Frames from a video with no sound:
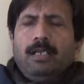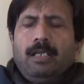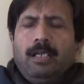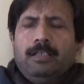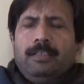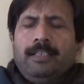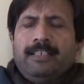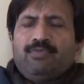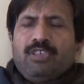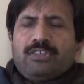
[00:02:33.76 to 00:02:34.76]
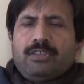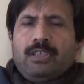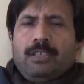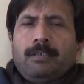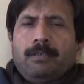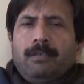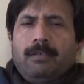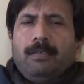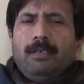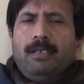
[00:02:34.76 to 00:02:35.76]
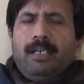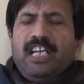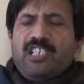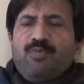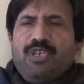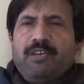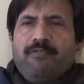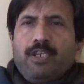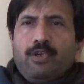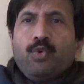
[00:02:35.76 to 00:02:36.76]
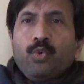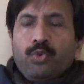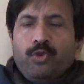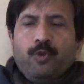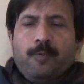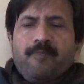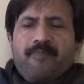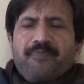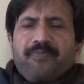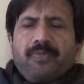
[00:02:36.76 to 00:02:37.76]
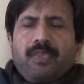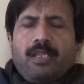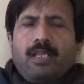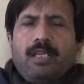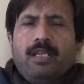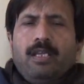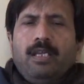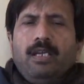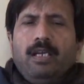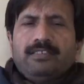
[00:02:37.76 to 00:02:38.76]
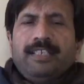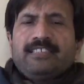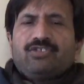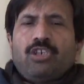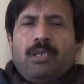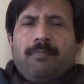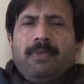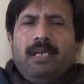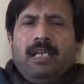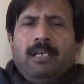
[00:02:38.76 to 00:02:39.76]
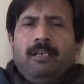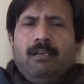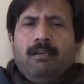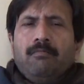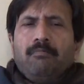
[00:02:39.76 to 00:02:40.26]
uh, uh, the next one is uh, HPIV2 you know it's the next type and uh,